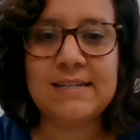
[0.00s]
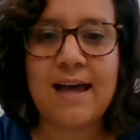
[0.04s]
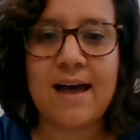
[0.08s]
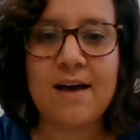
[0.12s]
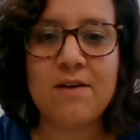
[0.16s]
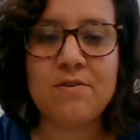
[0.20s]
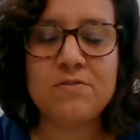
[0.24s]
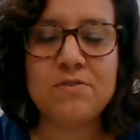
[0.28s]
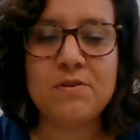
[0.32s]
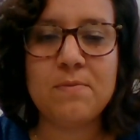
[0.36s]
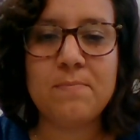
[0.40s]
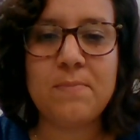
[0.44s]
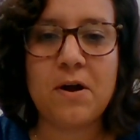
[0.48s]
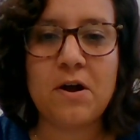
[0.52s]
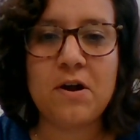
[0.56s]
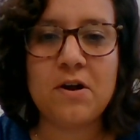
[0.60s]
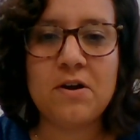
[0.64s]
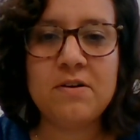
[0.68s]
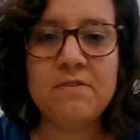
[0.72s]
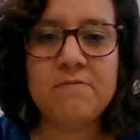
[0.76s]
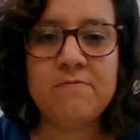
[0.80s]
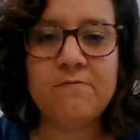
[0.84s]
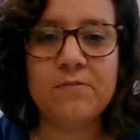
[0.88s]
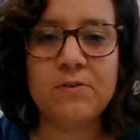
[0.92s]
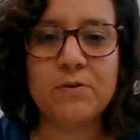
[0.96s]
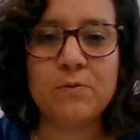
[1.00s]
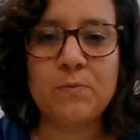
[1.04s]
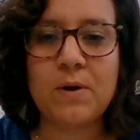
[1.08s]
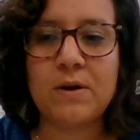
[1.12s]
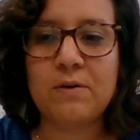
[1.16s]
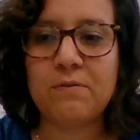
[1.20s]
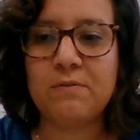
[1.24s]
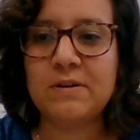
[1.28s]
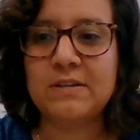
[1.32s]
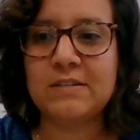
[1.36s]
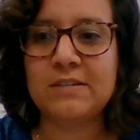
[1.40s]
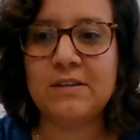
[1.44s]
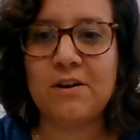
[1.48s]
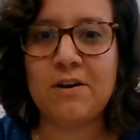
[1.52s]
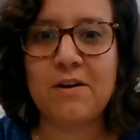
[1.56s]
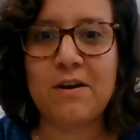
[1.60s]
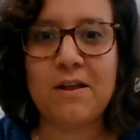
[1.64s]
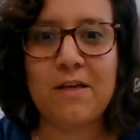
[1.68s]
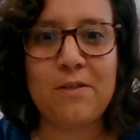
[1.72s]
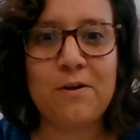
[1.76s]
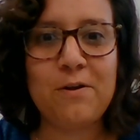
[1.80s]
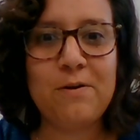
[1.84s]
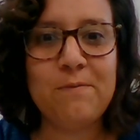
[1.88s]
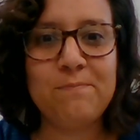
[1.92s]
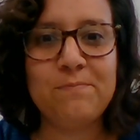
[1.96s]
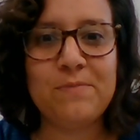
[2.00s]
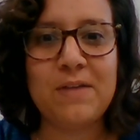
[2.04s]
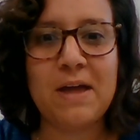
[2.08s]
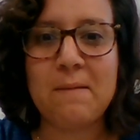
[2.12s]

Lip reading: down in the barn for one reason or another,